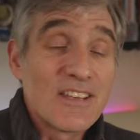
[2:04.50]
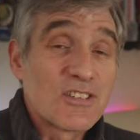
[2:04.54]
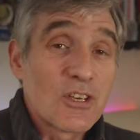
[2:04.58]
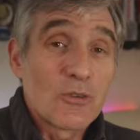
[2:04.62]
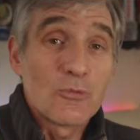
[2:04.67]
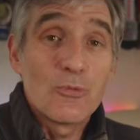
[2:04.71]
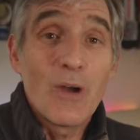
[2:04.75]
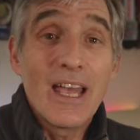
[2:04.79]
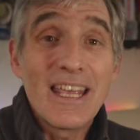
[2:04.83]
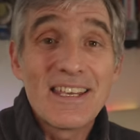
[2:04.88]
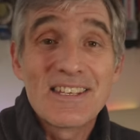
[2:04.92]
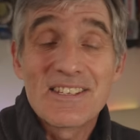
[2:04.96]
is a
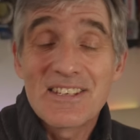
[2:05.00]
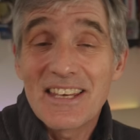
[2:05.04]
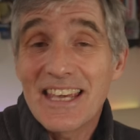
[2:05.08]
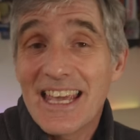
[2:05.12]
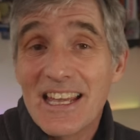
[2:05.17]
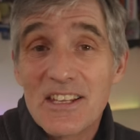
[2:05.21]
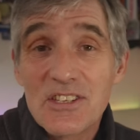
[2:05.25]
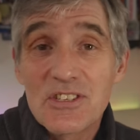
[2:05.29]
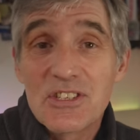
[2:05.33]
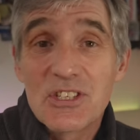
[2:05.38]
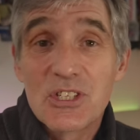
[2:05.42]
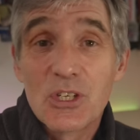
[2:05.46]
race
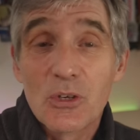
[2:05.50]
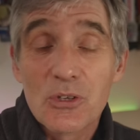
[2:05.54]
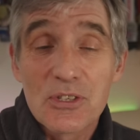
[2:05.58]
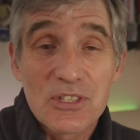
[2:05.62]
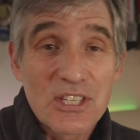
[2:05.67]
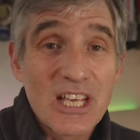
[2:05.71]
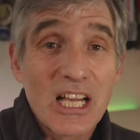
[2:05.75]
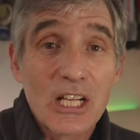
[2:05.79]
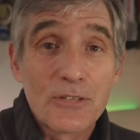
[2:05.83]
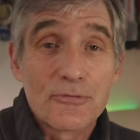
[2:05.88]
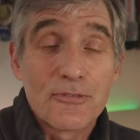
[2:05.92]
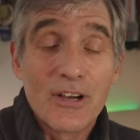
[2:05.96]
against
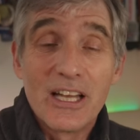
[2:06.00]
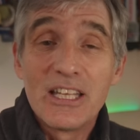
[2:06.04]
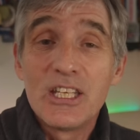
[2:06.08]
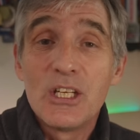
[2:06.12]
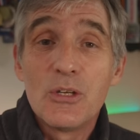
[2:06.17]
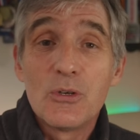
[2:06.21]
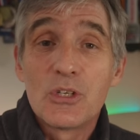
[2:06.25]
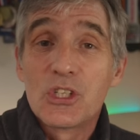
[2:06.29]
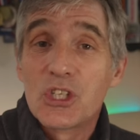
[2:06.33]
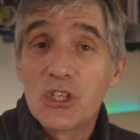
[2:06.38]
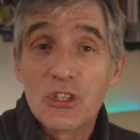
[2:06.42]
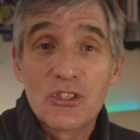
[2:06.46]
yourself and
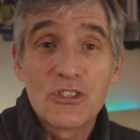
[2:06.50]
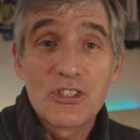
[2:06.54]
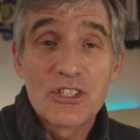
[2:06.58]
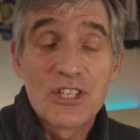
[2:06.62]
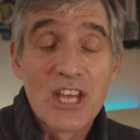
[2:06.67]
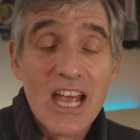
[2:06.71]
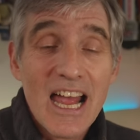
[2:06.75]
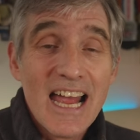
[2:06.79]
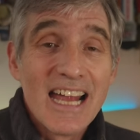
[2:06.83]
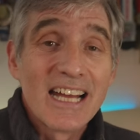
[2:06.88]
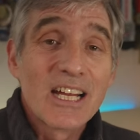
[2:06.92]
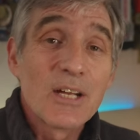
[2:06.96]
you
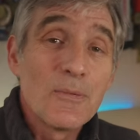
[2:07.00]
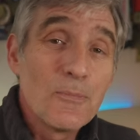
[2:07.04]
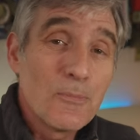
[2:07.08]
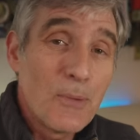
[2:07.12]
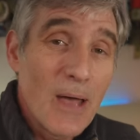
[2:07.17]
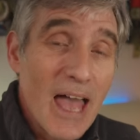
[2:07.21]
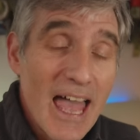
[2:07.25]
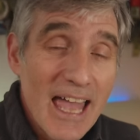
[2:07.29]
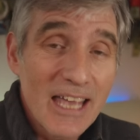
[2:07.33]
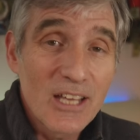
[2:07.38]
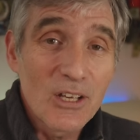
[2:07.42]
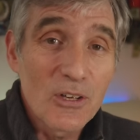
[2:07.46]
shouldn't
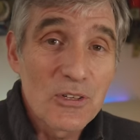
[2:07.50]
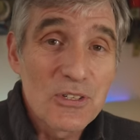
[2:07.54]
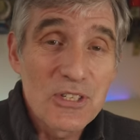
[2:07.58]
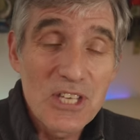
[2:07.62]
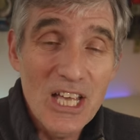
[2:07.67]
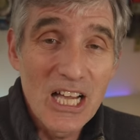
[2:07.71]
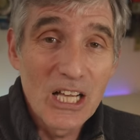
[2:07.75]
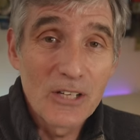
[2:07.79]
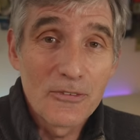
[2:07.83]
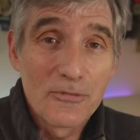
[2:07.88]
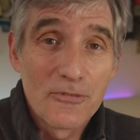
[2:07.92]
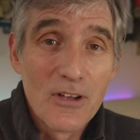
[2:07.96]
compare
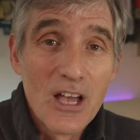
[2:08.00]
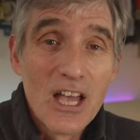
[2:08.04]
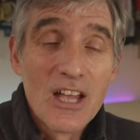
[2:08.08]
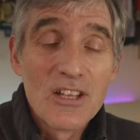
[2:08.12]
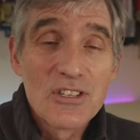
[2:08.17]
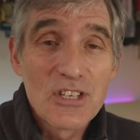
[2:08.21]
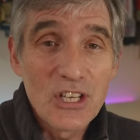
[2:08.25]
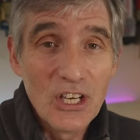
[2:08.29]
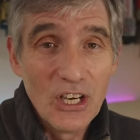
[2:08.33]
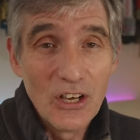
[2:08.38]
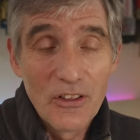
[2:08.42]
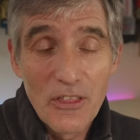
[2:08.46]
yourself
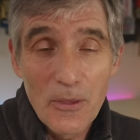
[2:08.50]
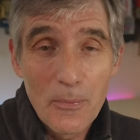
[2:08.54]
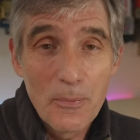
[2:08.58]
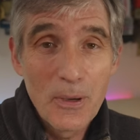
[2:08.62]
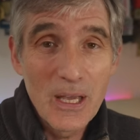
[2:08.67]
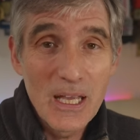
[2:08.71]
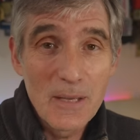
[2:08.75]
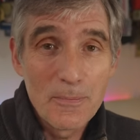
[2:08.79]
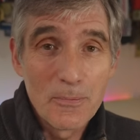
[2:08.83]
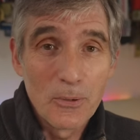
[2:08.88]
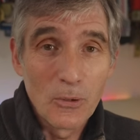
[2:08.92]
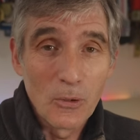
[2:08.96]
to other
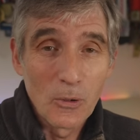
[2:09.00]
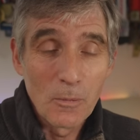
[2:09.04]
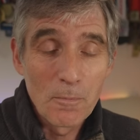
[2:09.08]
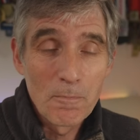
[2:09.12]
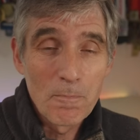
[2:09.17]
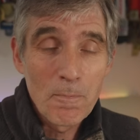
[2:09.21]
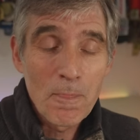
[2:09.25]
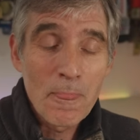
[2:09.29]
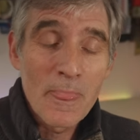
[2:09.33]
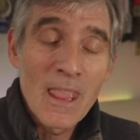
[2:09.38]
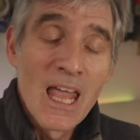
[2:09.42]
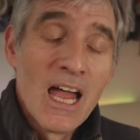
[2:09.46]
people.
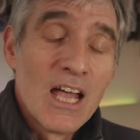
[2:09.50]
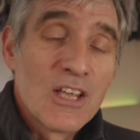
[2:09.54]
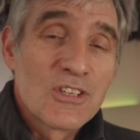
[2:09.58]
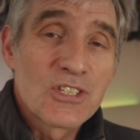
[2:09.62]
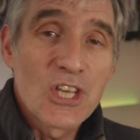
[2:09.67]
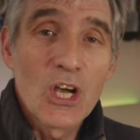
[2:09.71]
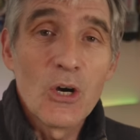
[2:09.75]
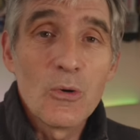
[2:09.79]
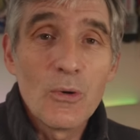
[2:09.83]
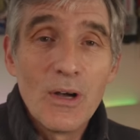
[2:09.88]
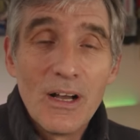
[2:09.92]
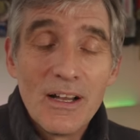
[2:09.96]

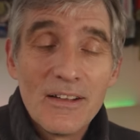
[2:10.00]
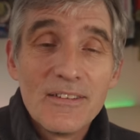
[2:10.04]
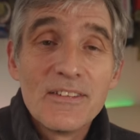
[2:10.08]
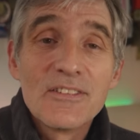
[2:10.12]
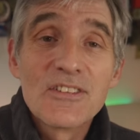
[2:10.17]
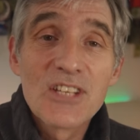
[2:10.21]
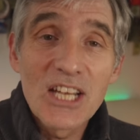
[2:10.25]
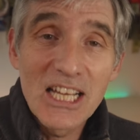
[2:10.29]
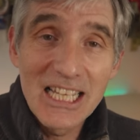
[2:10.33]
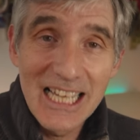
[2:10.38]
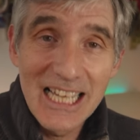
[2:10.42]
So to